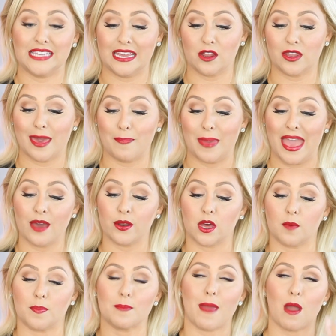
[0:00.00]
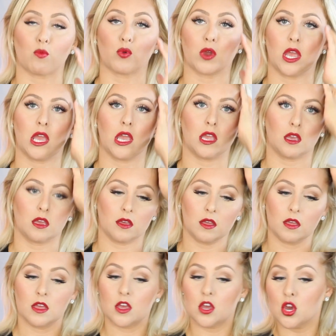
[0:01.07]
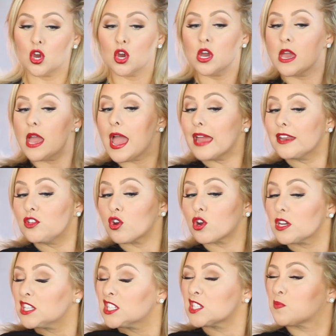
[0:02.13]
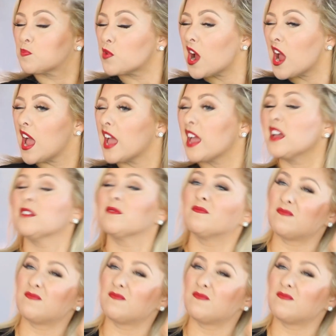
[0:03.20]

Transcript: to get all that out of in my ring. And you're gonna spray